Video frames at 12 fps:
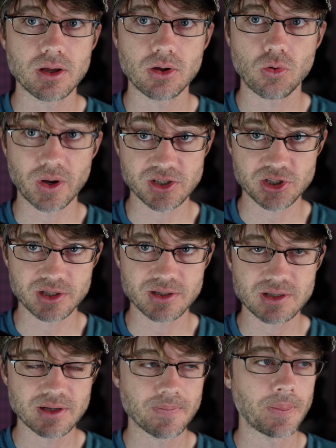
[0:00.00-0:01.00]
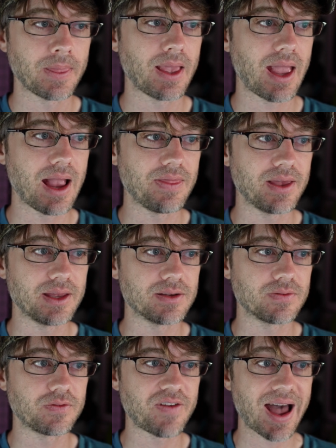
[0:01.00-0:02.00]
questions, and
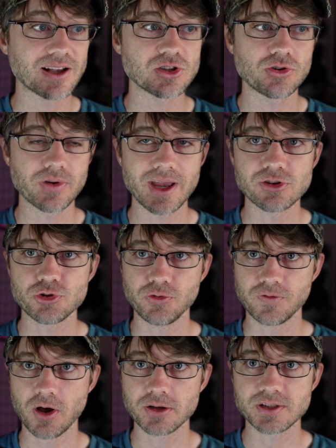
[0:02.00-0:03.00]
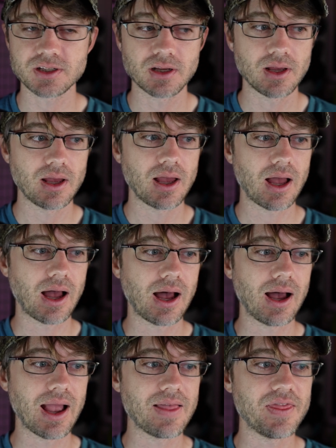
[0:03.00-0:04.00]
then facts create true false.
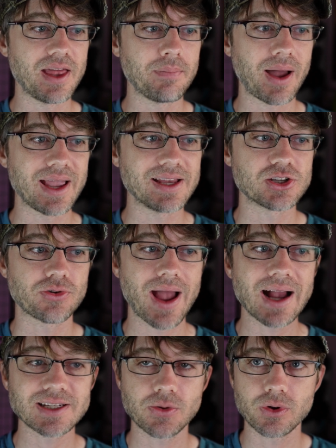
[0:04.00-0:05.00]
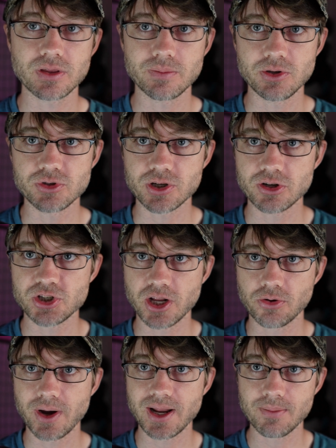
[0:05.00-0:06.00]
And then by interacting with them, you start
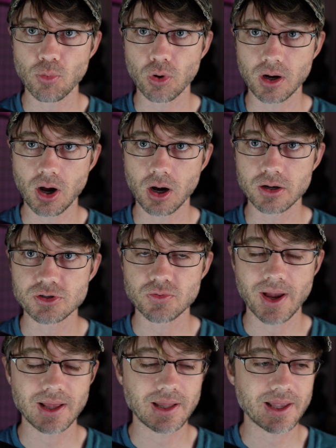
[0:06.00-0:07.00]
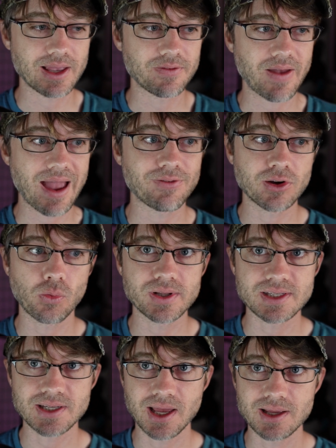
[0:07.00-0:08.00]
generating more cards, right? Like if everyone
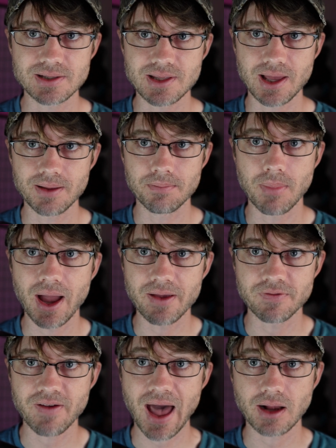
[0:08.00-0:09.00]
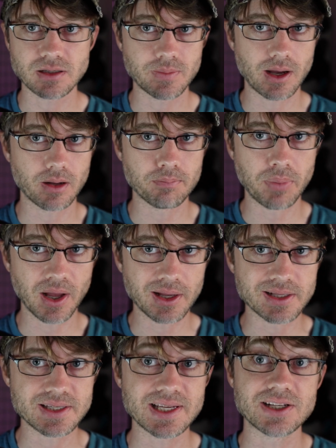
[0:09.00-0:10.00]
says that my fact about
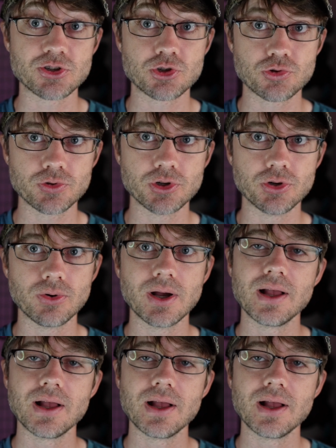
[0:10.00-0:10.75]
buds is true,